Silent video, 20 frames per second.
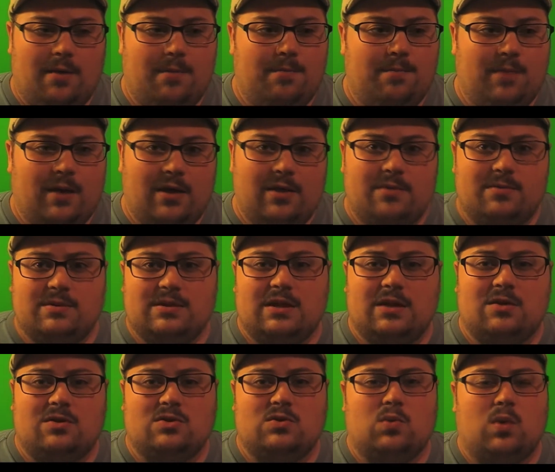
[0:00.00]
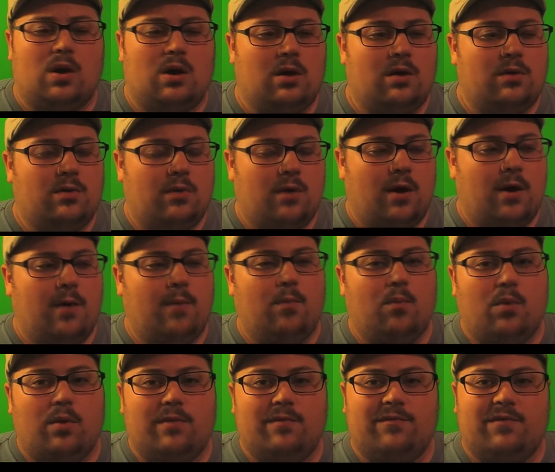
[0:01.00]
by themselves while
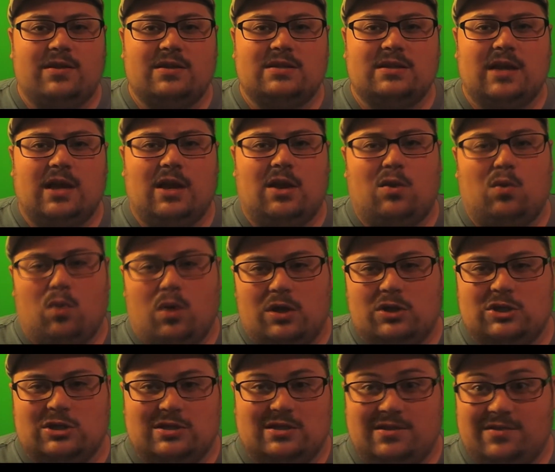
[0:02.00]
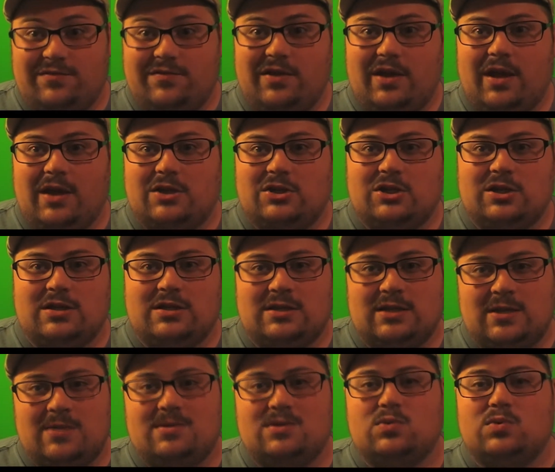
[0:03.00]
one investigator watches the VHS
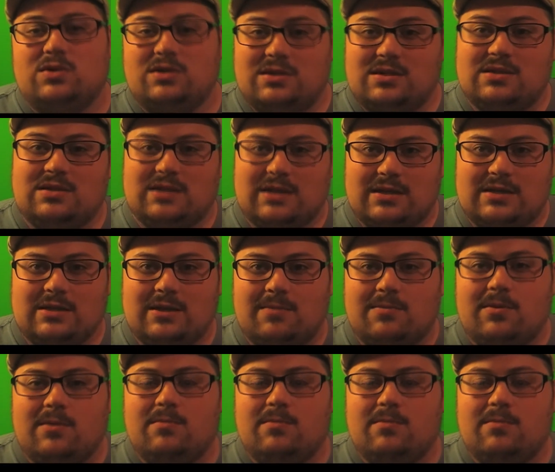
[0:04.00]
tapes, which sets up the